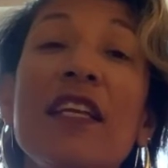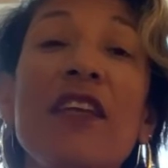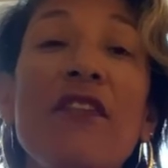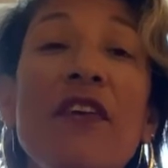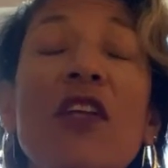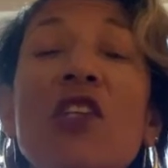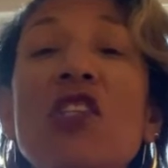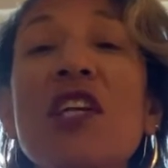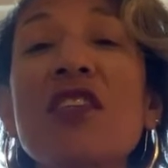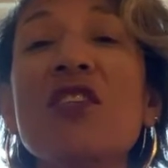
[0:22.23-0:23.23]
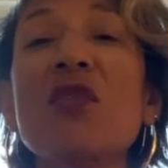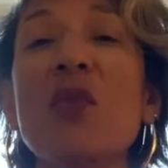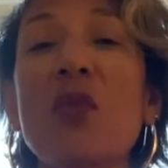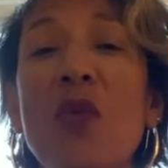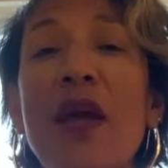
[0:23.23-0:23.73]
it felt just
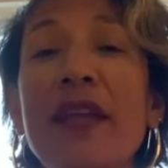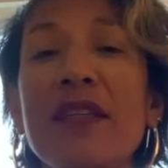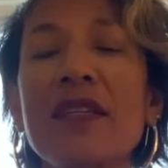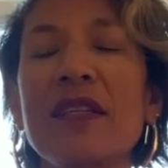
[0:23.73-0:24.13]
right.